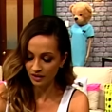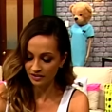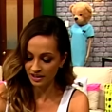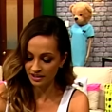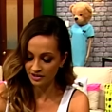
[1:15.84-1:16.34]

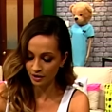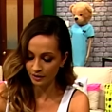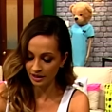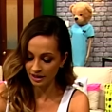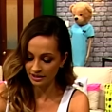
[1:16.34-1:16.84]
that it's
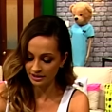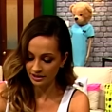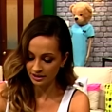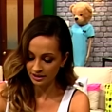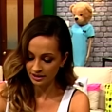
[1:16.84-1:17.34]
going
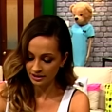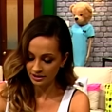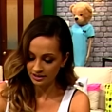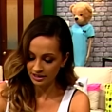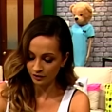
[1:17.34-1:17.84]

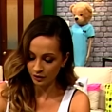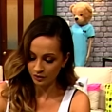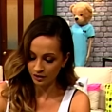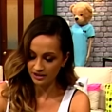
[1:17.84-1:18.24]
see-through. You